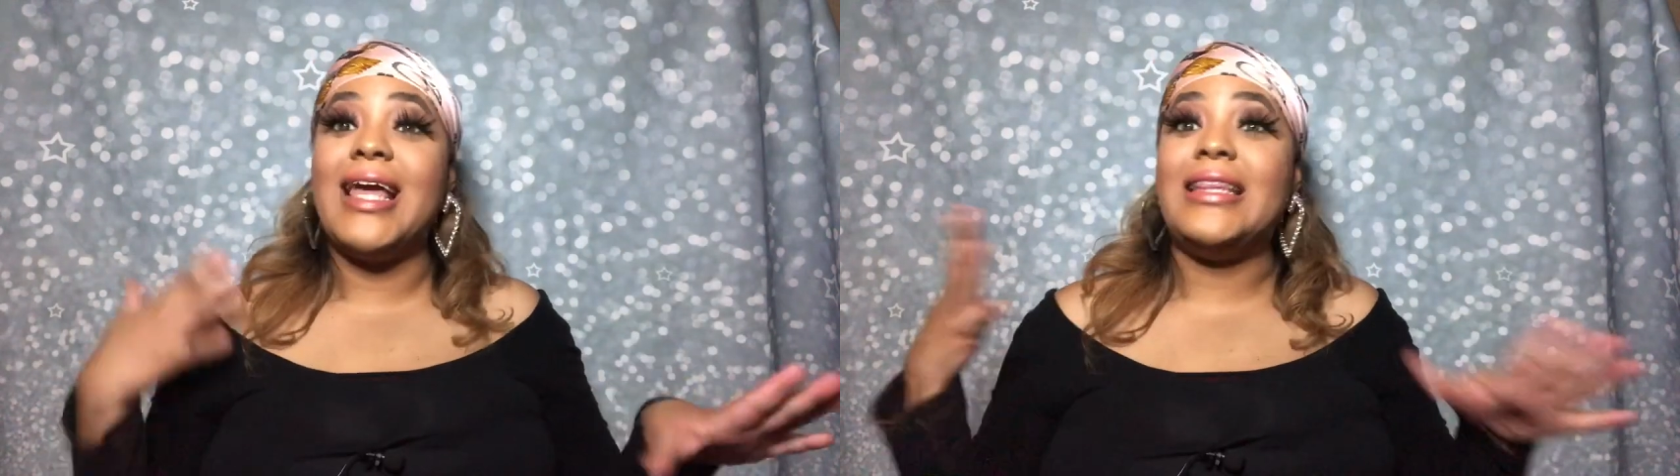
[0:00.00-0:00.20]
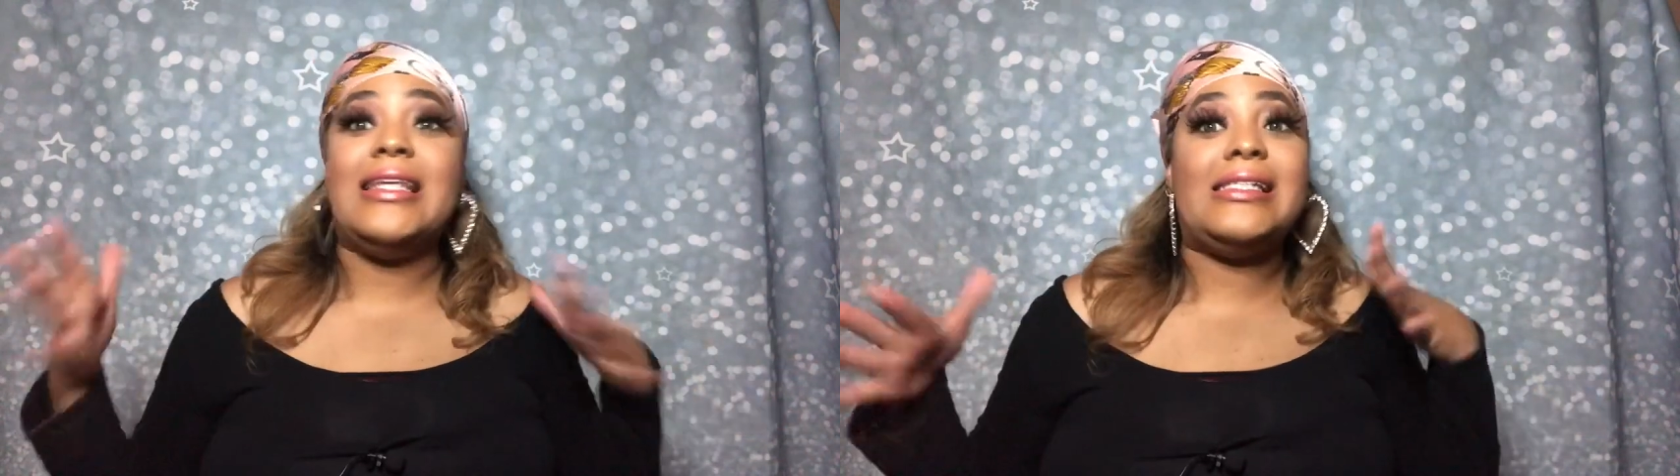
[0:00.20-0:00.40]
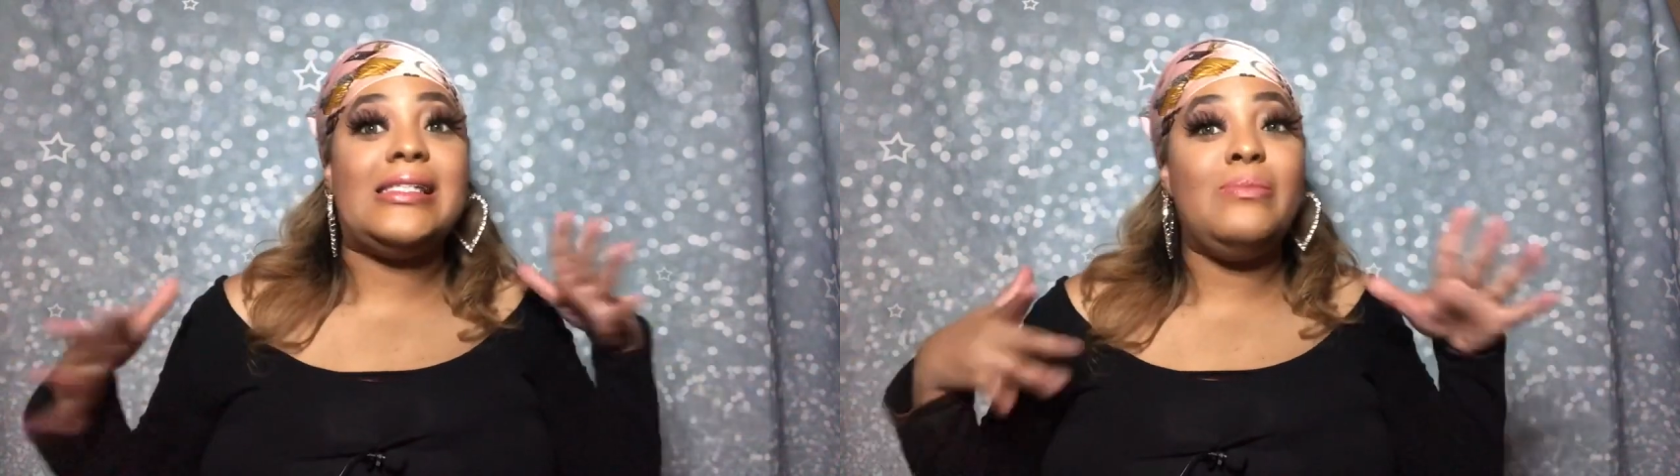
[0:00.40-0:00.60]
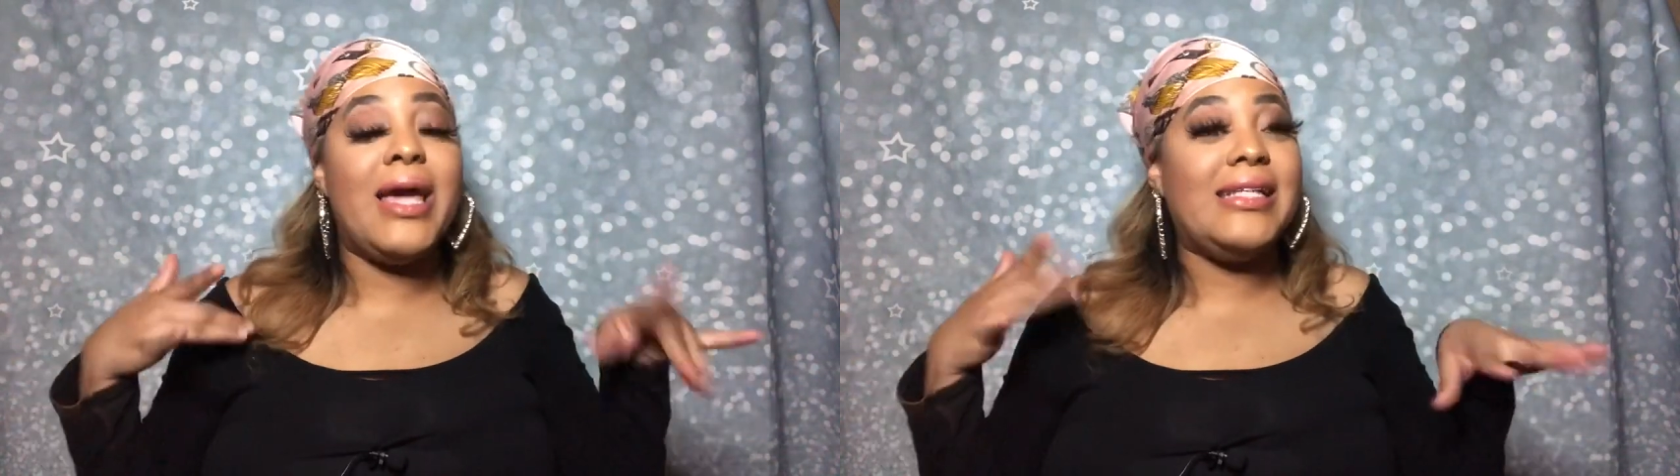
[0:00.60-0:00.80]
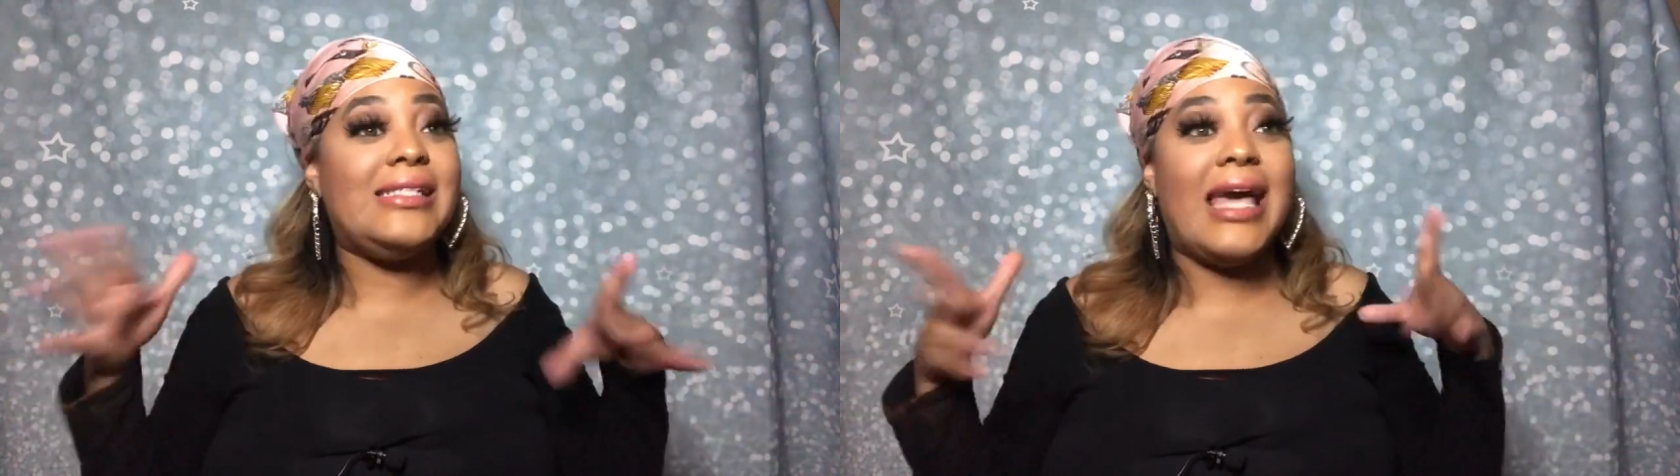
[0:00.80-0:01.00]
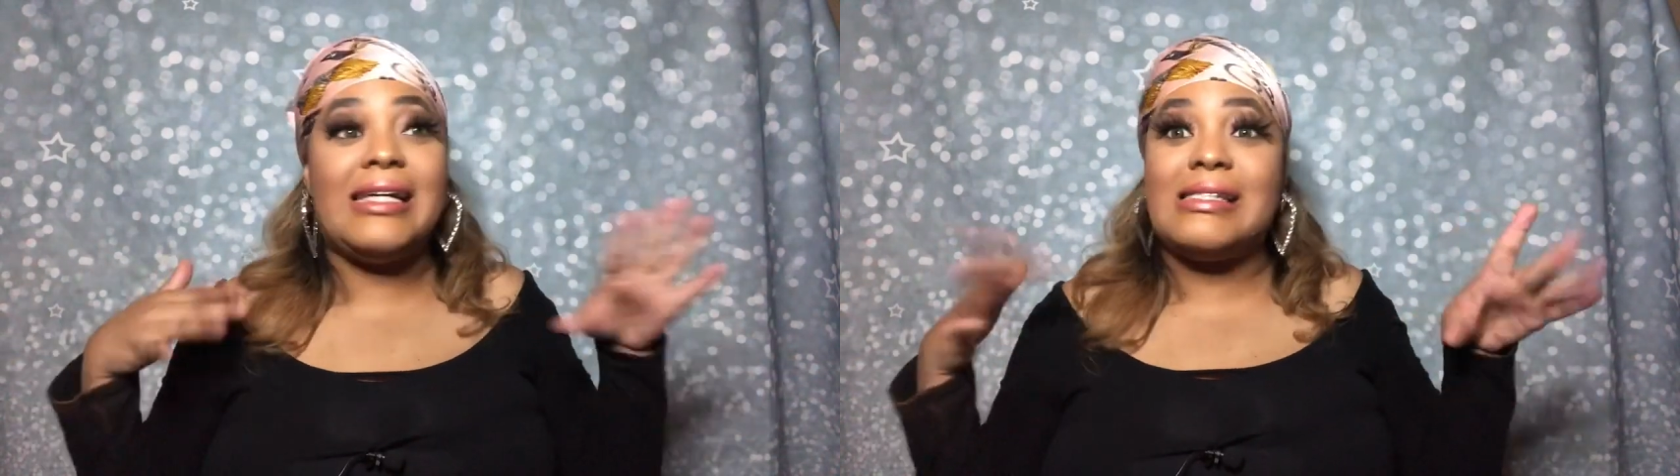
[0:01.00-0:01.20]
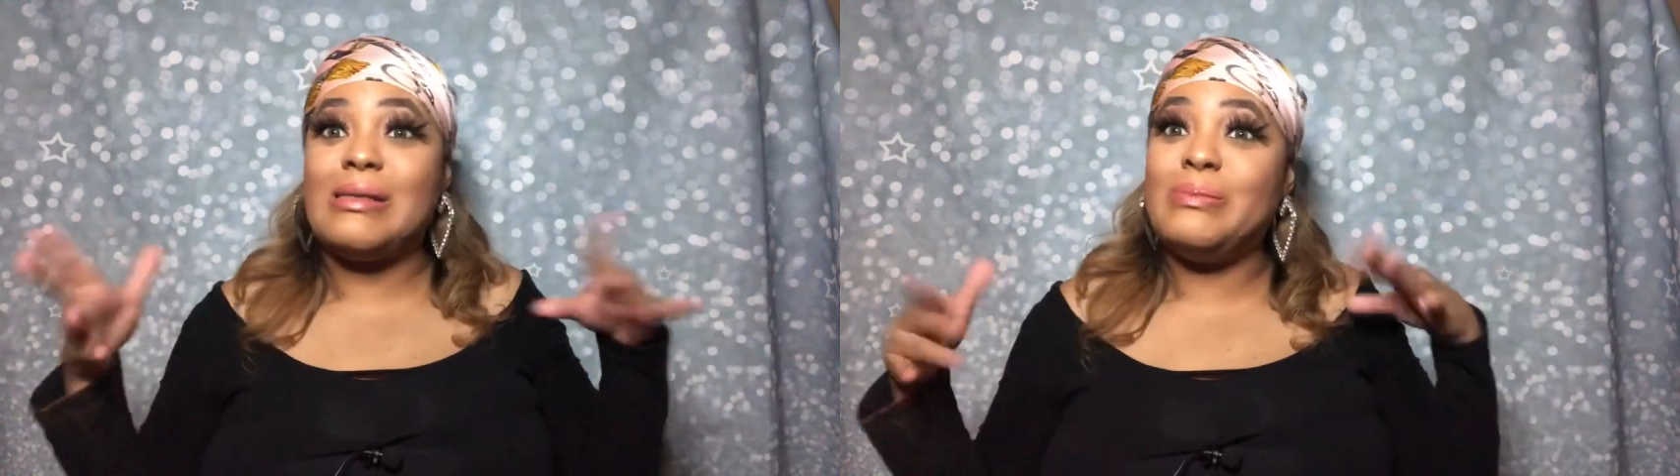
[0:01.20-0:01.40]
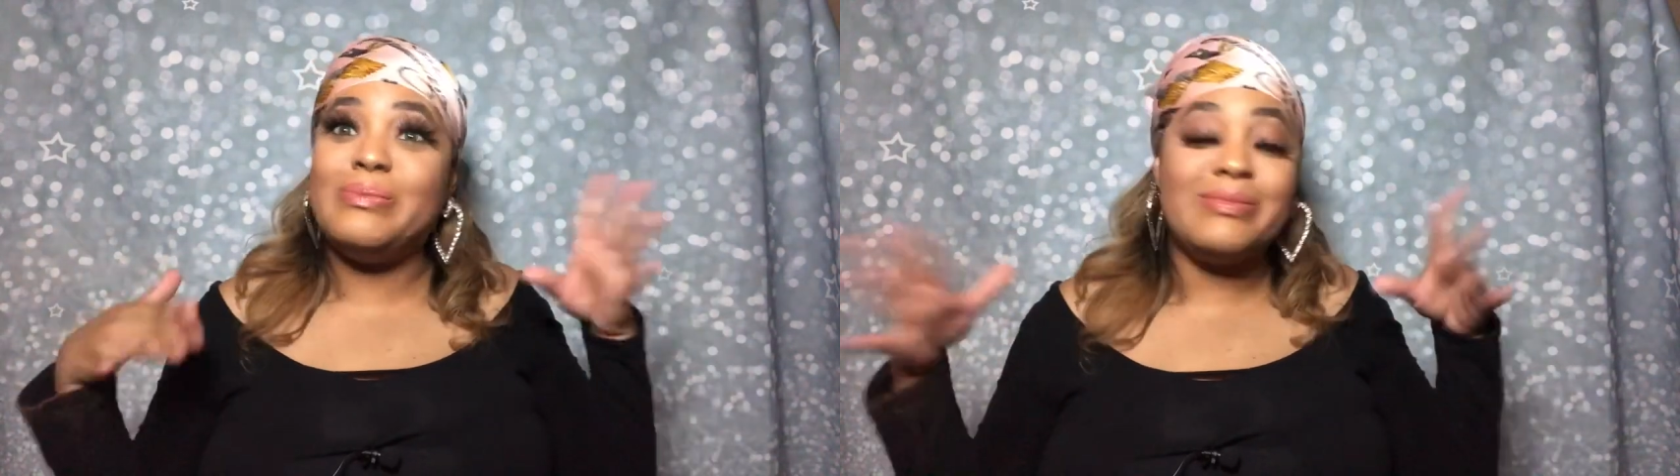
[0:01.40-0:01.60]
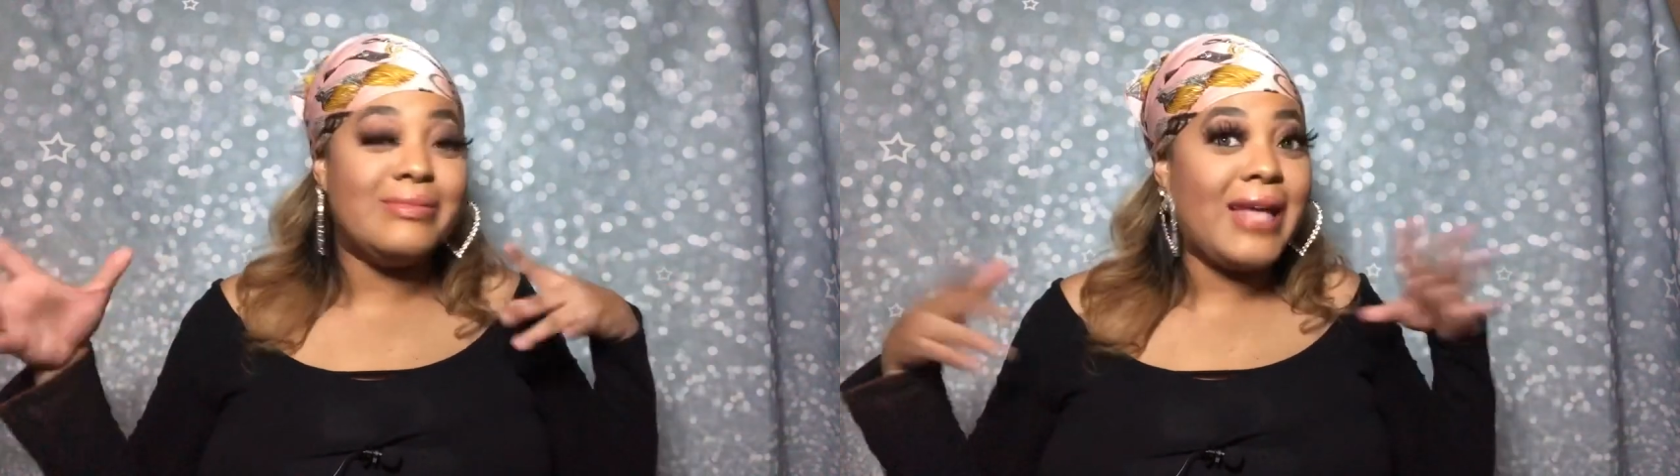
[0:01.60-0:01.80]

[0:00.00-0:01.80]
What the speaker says: and this may take some,